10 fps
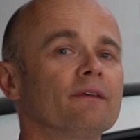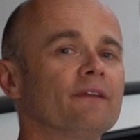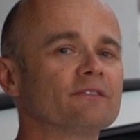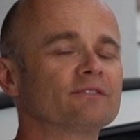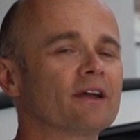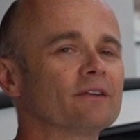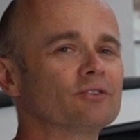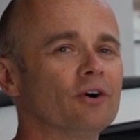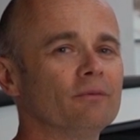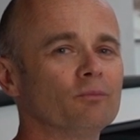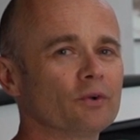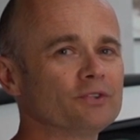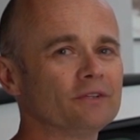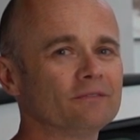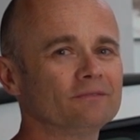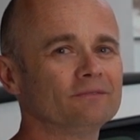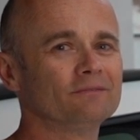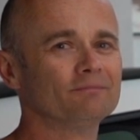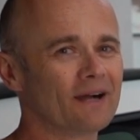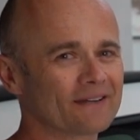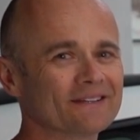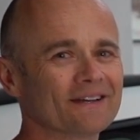Thanks for taking the time watching Marc and